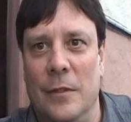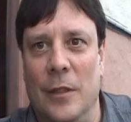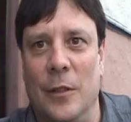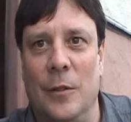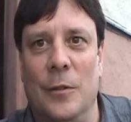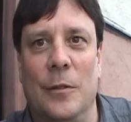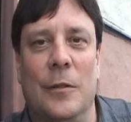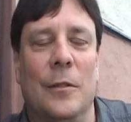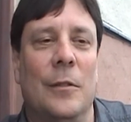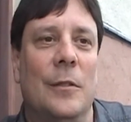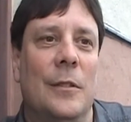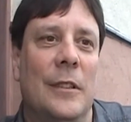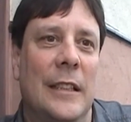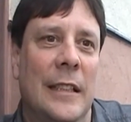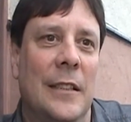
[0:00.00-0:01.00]

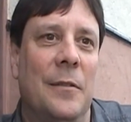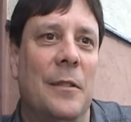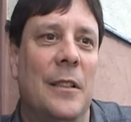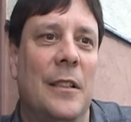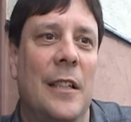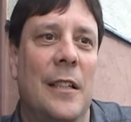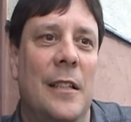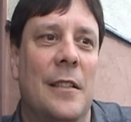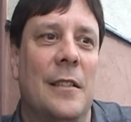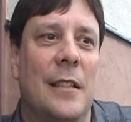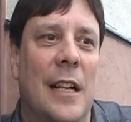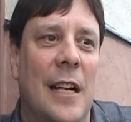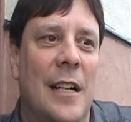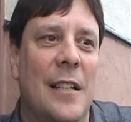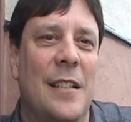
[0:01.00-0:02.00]
who's interested in a
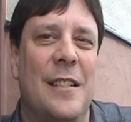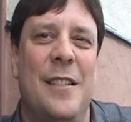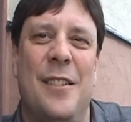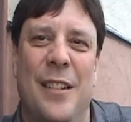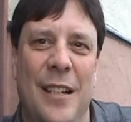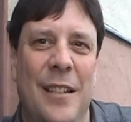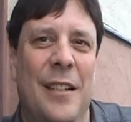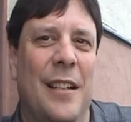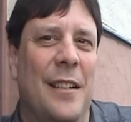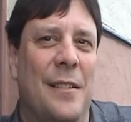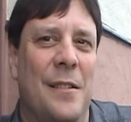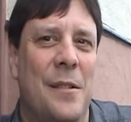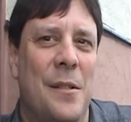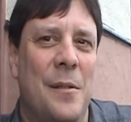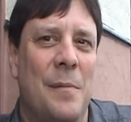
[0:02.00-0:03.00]
lot of those
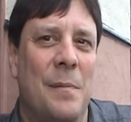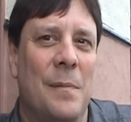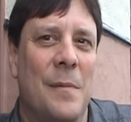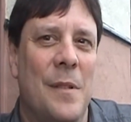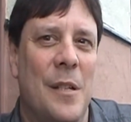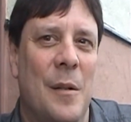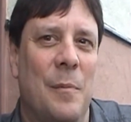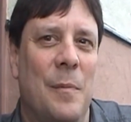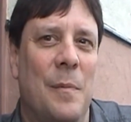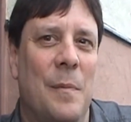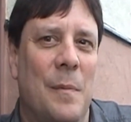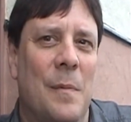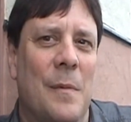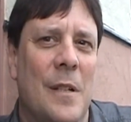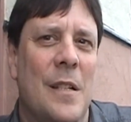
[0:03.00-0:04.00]
details. Some,
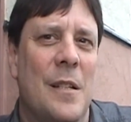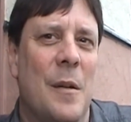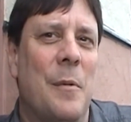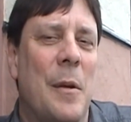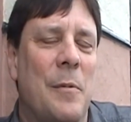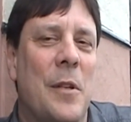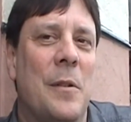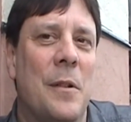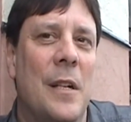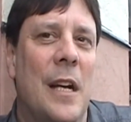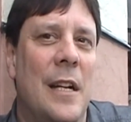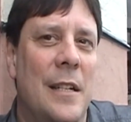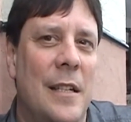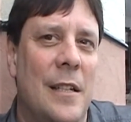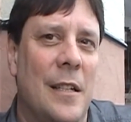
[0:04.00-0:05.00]
sometimes a good
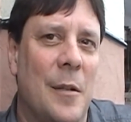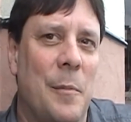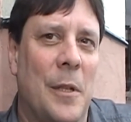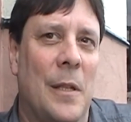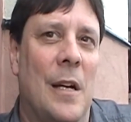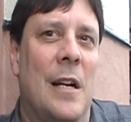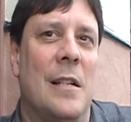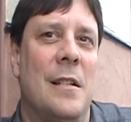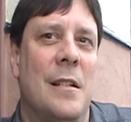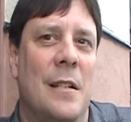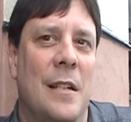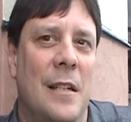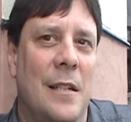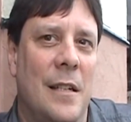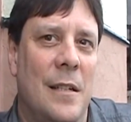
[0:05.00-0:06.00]
idea can be lost in the
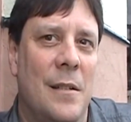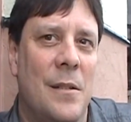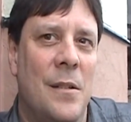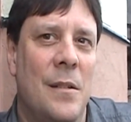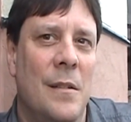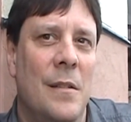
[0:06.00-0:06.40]
details.